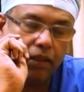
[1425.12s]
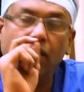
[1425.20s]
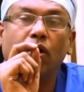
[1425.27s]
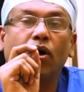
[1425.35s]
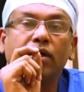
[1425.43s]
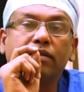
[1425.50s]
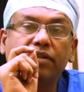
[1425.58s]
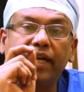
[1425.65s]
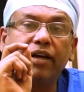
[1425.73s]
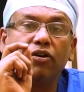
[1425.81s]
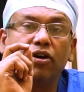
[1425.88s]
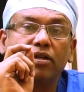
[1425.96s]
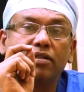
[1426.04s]
on 3
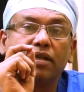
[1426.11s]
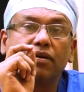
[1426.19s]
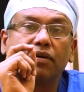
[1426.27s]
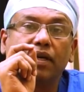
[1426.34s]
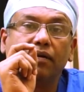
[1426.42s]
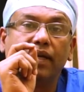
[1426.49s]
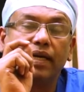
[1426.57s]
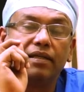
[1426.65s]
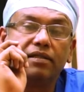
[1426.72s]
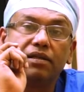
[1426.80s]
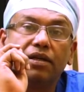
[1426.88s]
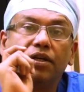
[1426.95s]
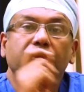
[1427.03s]
consecutive
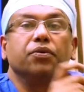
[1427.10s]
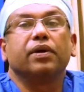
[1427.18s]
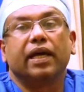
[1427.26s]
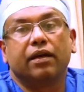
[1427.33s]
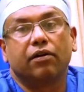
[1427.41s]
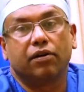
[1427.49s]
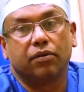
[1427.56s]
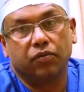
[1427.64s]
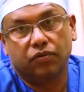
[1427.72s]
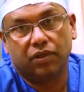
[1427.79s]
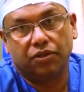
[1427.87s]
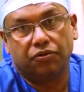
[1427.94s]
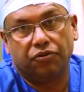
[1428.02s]
days, you can
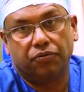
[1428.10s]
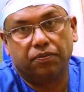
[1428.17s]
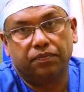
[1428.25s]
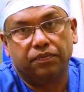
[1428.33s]
remove the tube.